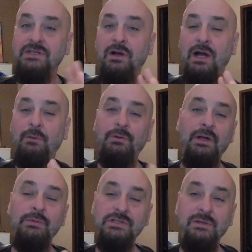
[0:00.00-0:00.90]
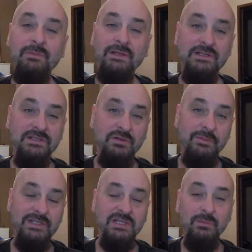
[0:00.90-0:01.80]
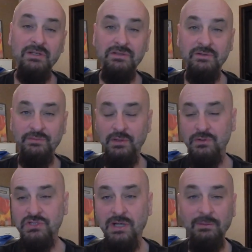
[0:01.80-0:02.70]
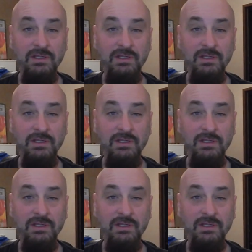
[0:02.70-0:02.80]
You know, I want something that's going to be similar to Photoshop.